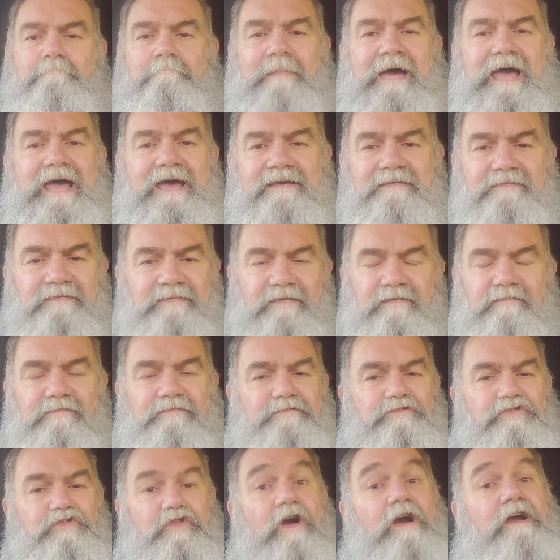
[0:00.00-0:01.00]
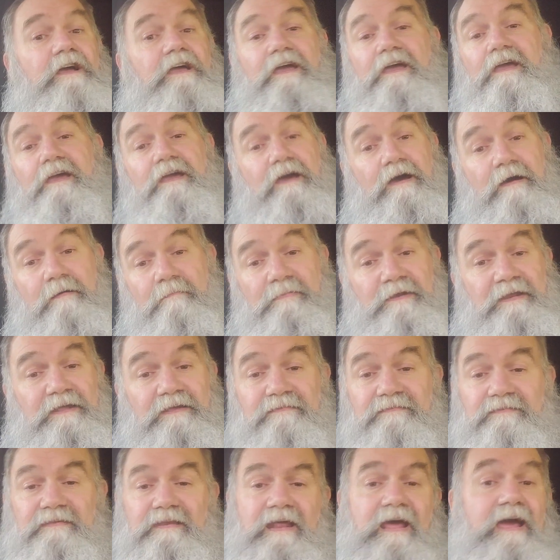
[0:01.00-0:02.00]
massive trucking
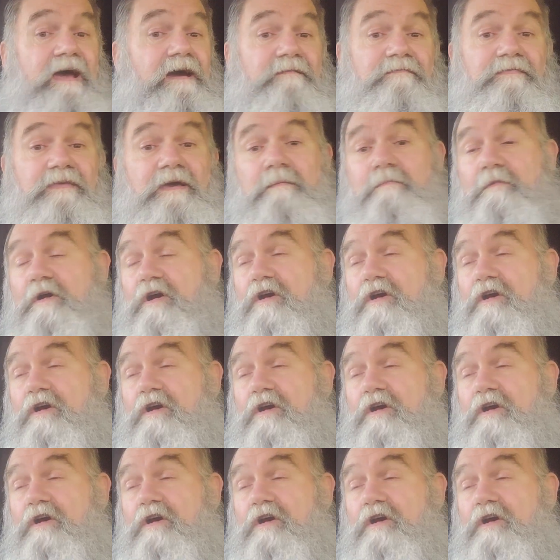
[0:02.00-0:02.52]
companies and have them